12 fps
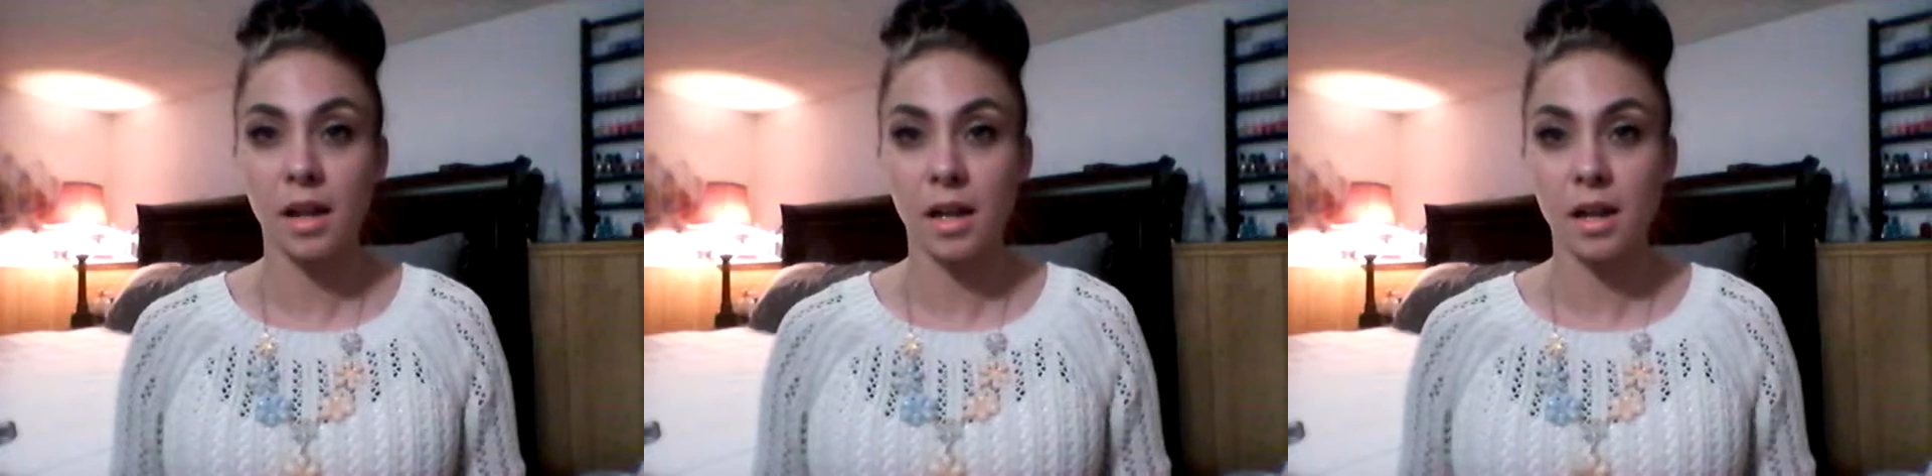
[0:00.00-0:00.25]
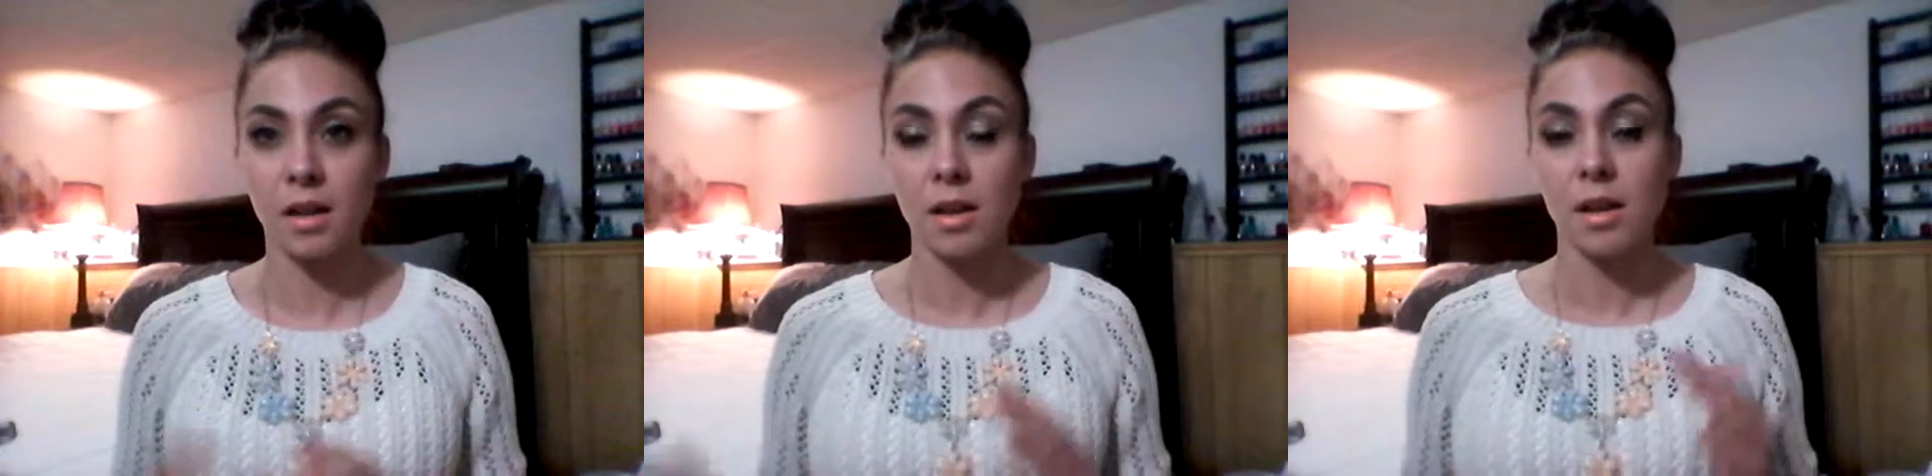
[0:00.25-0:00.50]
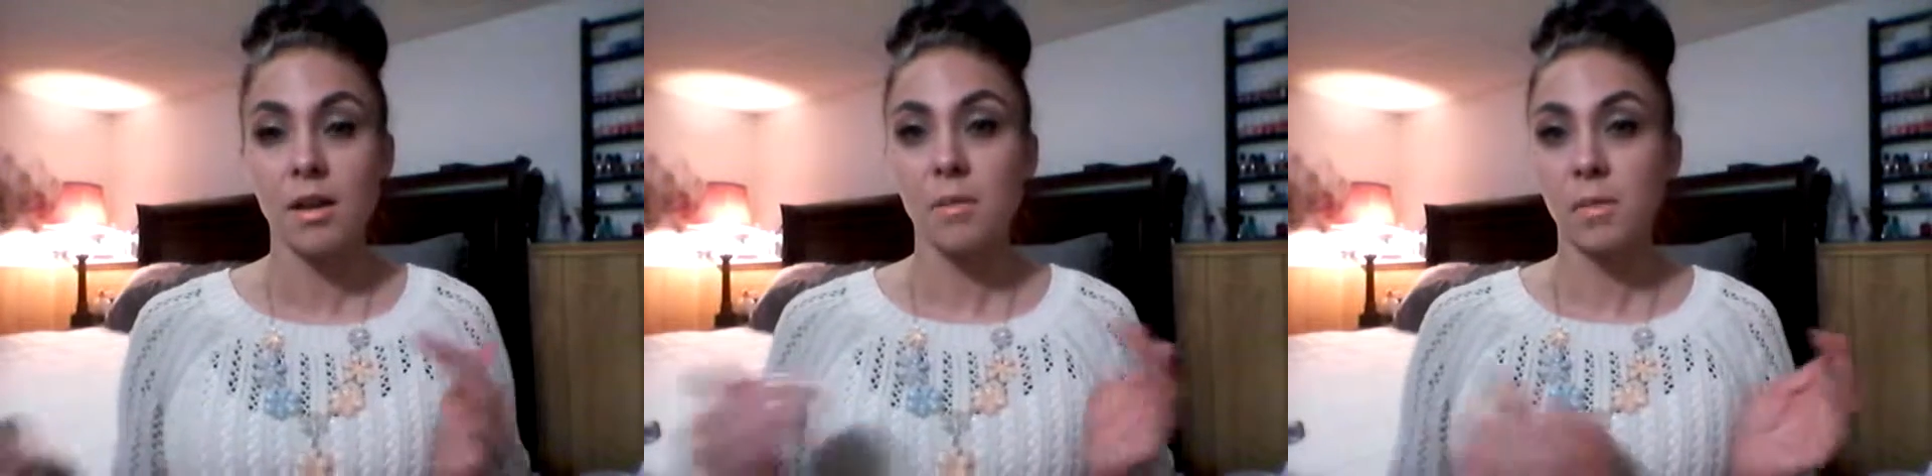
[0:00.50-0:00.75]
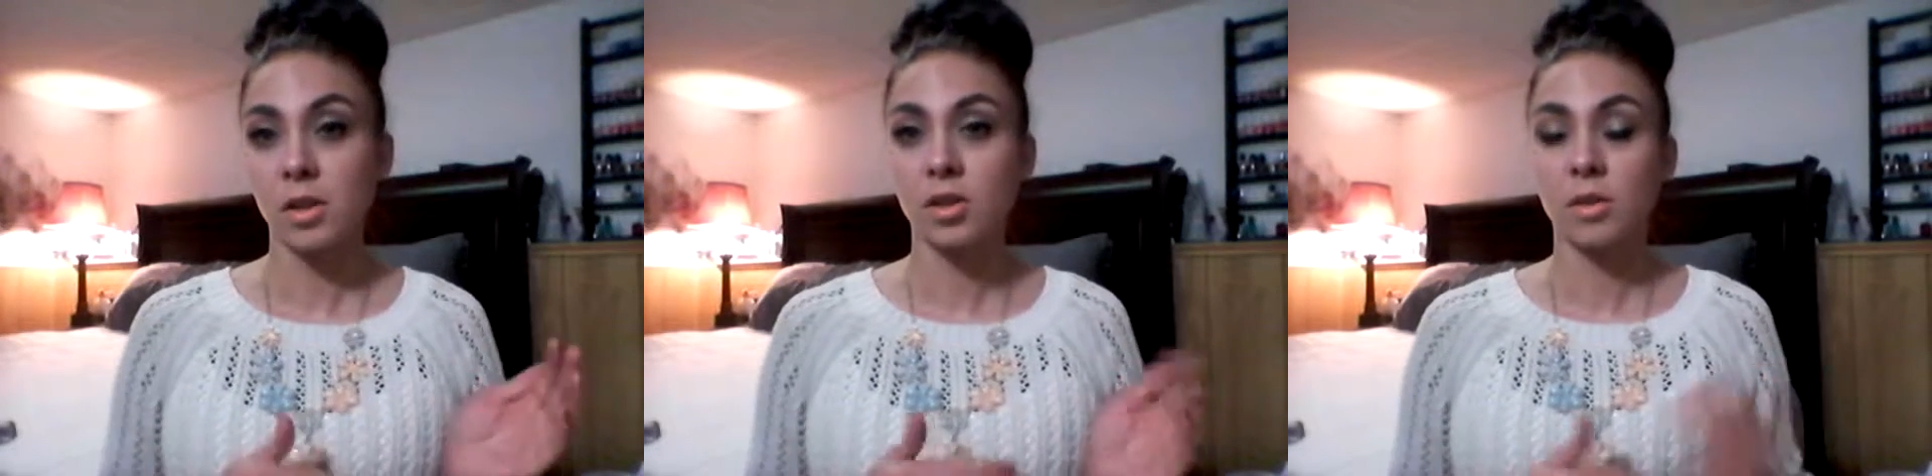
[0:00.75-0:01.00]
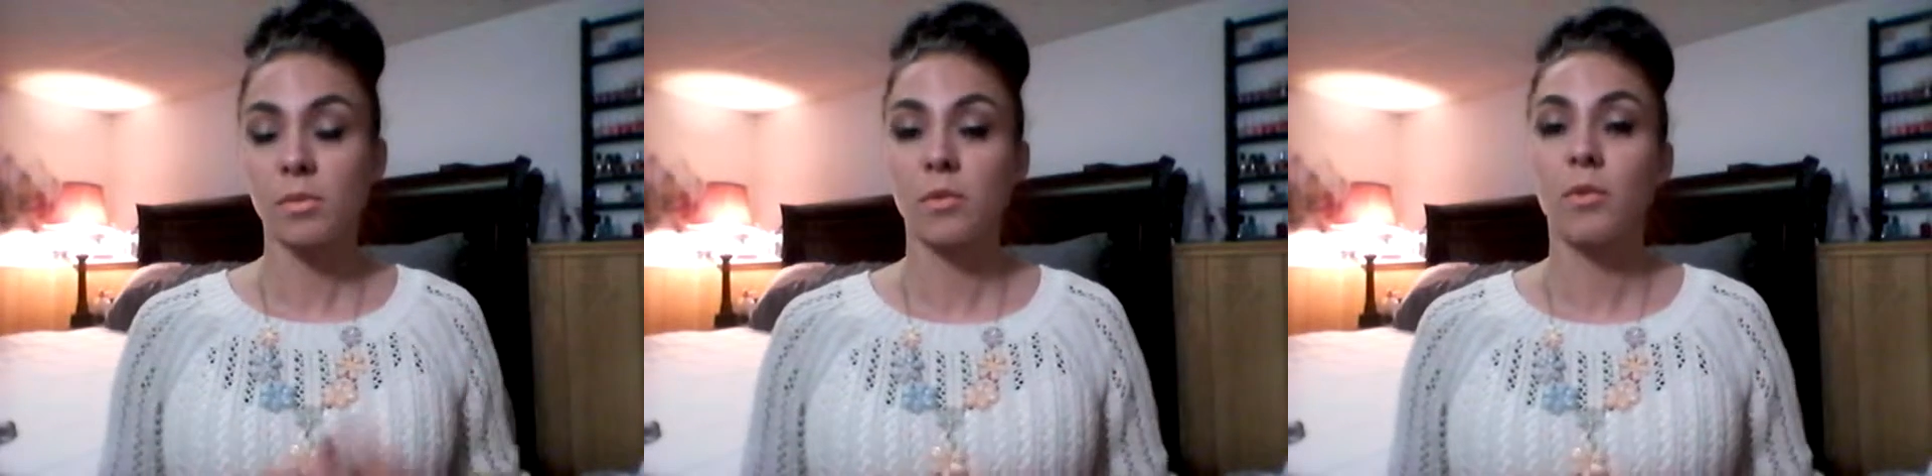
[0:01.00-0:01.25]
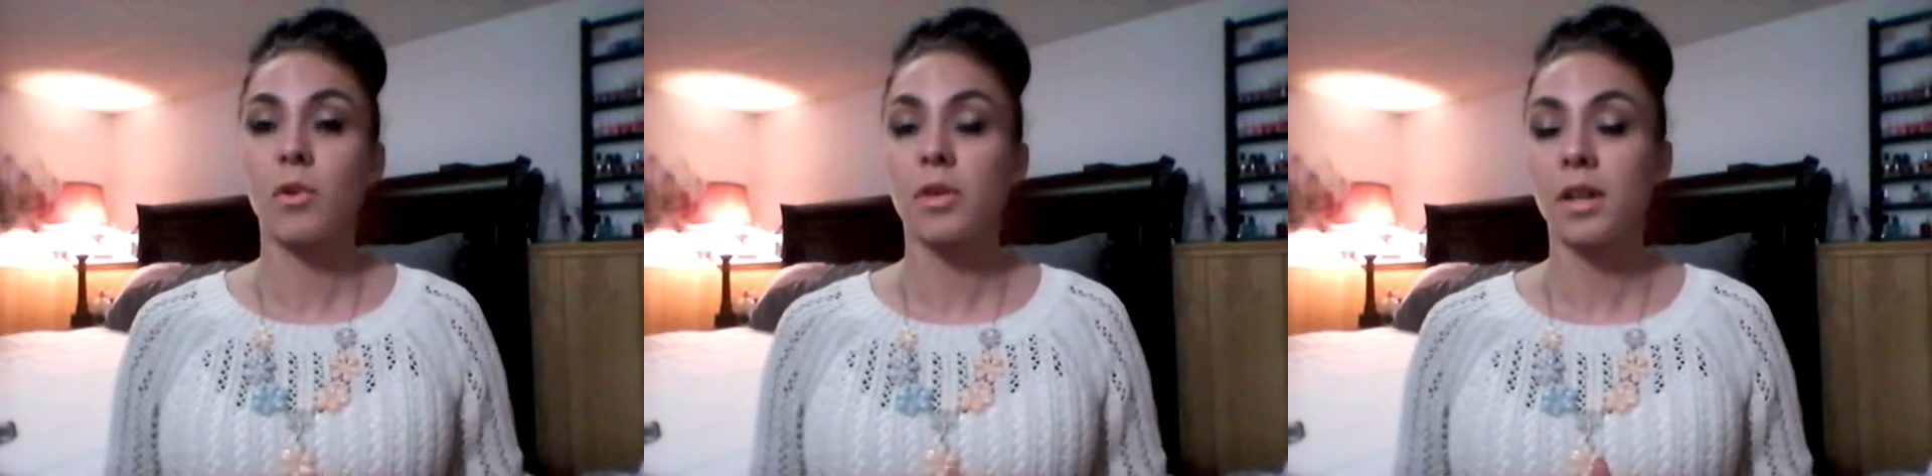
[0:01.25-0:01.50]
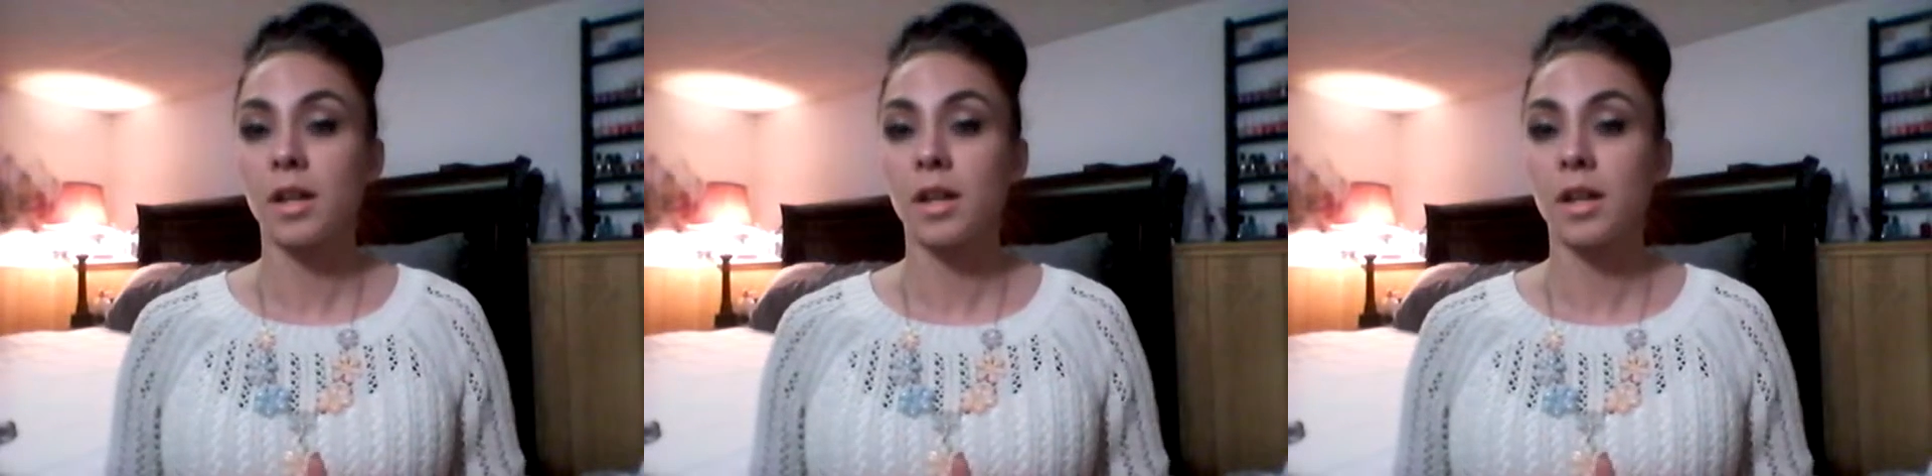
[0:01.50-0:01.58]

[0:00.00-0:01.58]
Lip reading: I mentioned before that